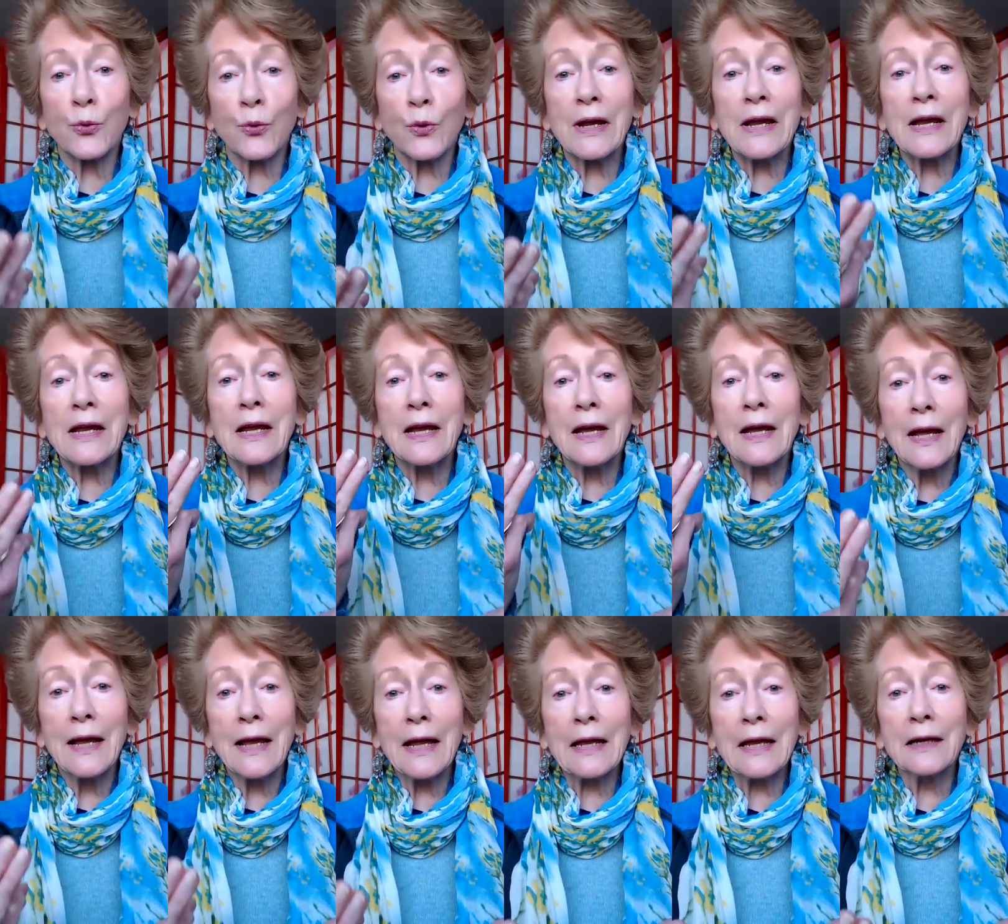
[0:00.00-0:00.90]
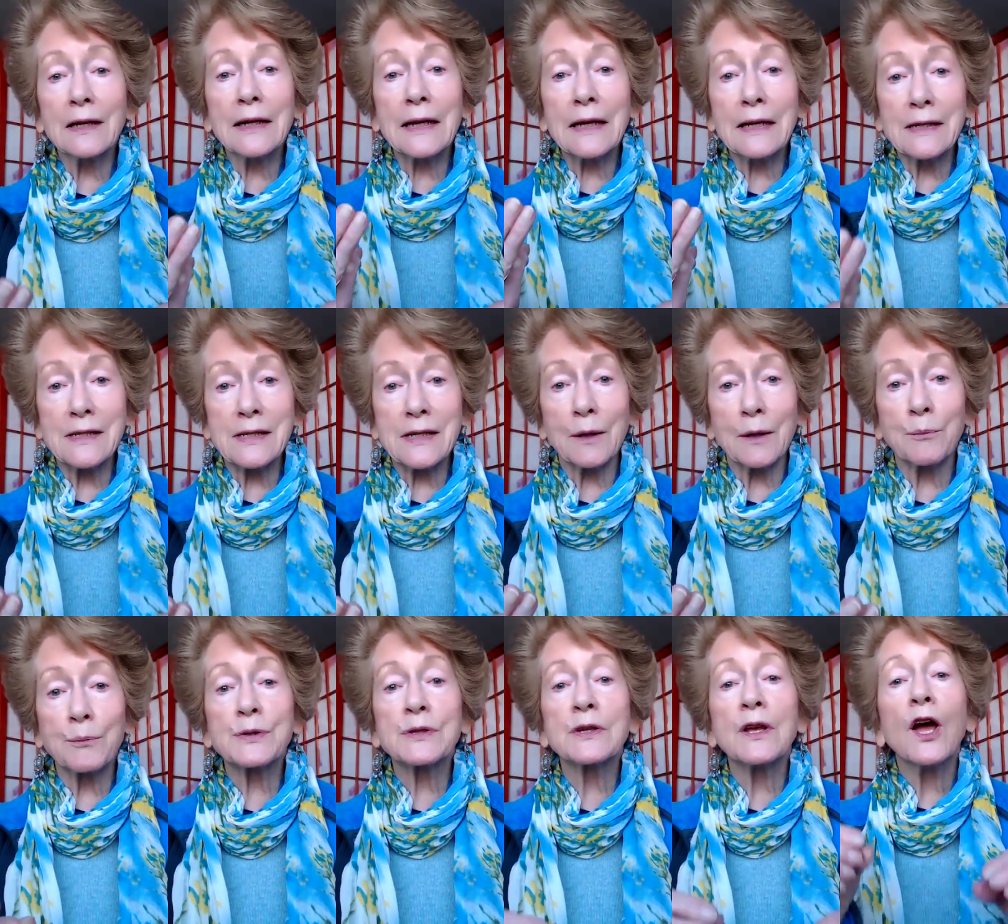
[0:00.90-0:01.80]
3 healing
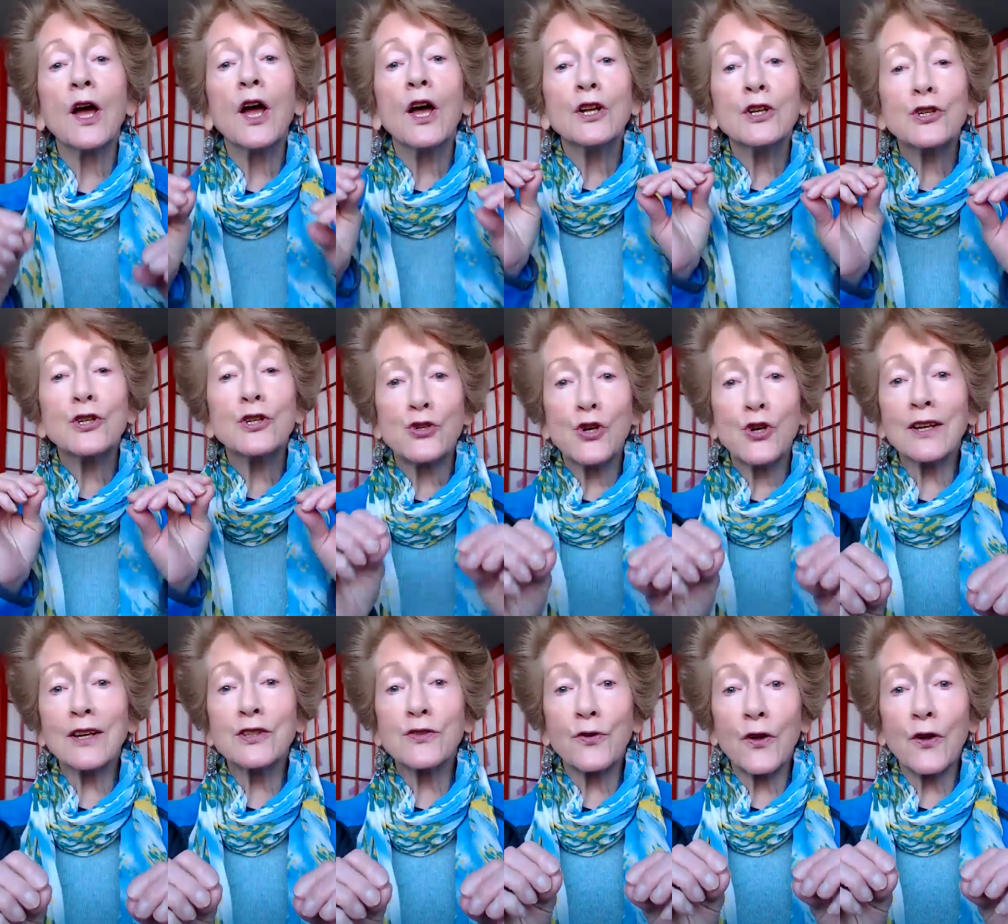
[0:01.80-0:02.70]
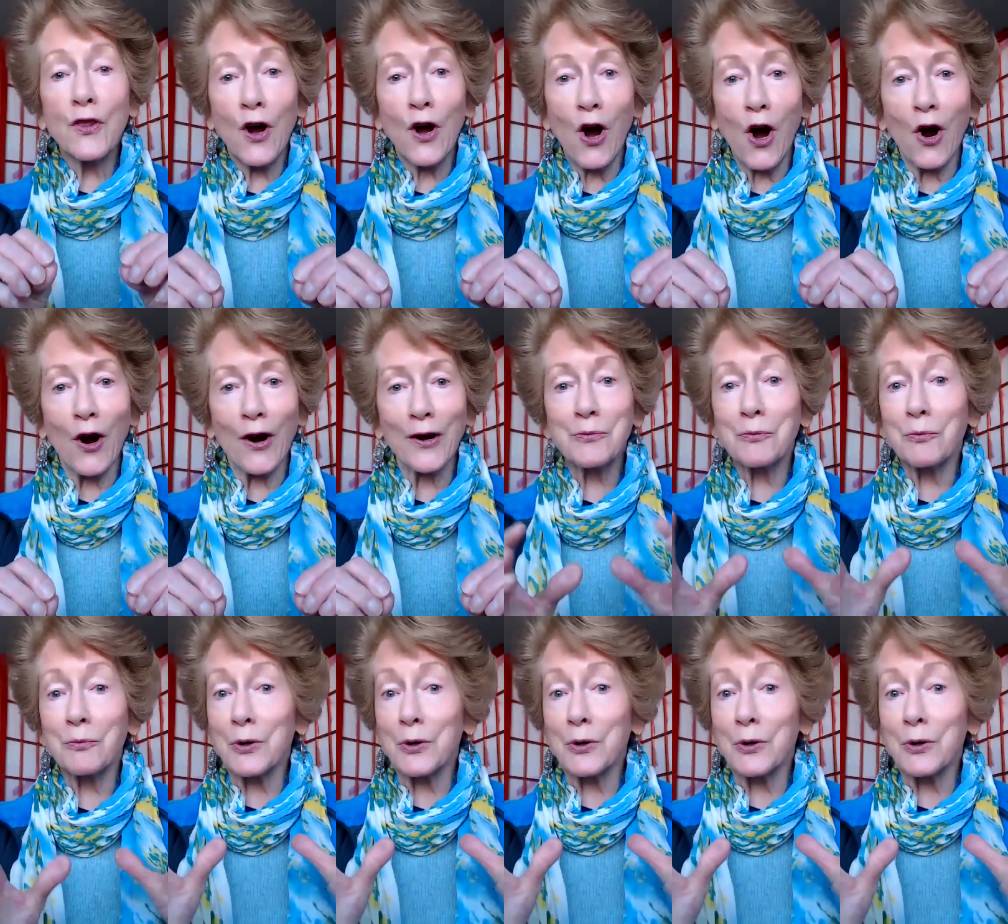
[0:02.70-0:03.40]
tips just for the heart.